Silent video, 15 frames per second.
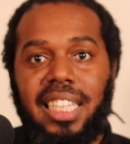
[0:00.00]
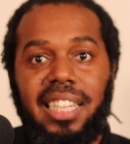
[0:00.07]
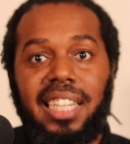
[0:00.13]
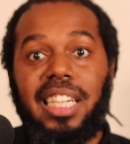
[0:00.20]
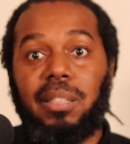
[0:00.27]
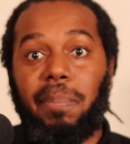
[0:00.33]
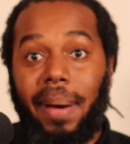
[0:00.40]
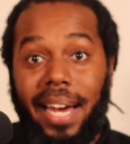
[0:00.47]
that
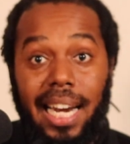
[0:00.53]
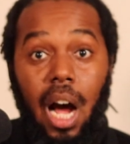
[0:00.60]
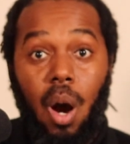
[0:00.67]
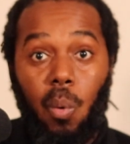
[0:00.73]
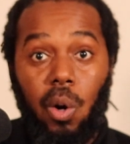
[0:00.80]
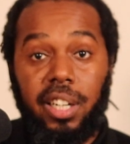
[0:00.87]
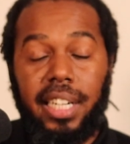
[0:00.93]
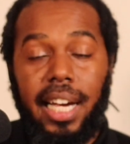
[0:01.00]
things may not
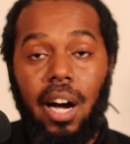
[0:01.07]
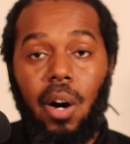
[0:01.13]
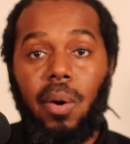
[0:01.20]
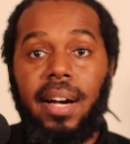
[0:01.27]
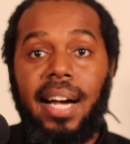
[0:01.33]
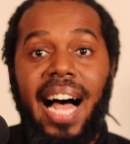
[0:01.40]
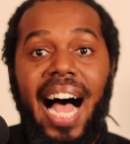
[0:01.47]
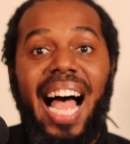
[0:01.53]
work
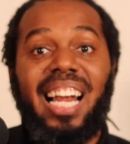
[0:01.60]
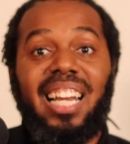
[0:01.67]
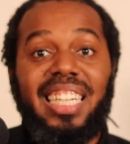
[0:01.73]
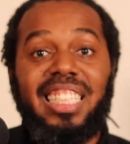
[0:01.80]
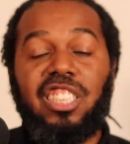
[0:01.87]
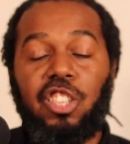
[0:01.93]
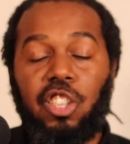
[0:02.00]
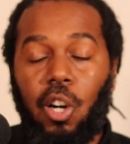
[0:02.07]
out, I at
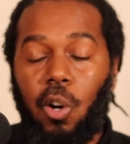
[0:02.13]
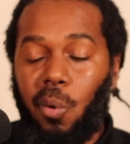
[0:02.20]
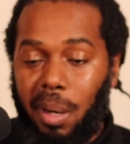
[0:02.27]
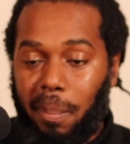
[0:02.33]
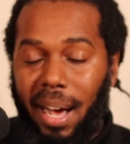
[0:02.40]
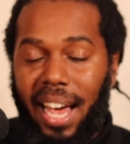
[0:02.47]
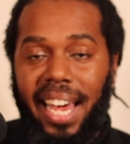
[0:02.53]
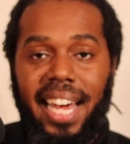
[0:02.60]
least know
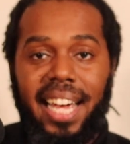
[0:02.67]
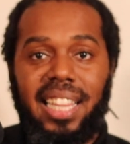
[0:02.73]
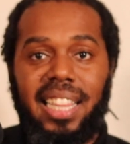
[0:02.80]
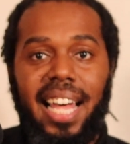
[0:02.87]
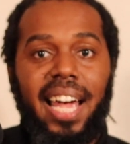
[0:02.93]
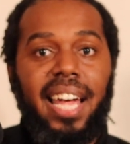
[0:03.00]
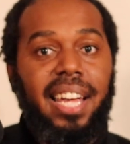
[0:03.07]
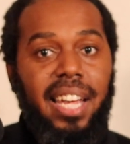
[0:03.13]
in my head
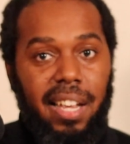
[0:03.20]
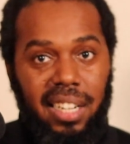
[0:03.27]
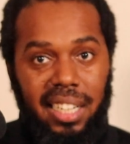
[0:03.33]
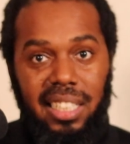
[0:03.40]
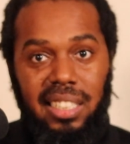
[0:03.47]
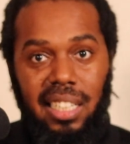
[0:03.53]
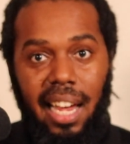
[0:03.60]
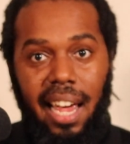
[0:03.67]
that
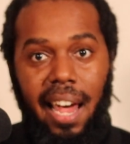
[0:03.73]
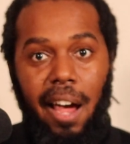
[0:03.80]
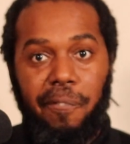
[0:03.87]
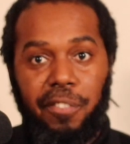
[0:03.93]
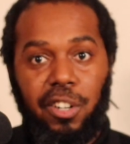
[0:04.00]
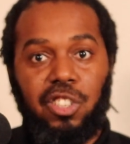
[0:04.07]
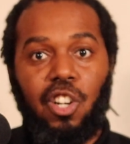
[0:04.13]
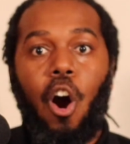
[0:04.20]
these
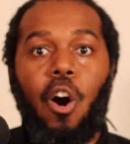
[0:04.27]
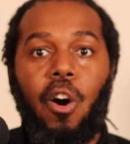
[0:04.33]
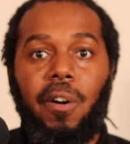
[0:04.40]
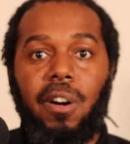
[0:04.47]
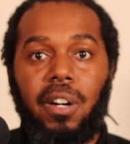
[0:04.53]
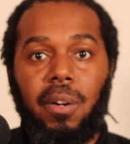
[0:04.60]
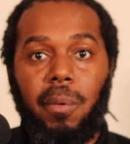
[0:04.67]
efforts aren't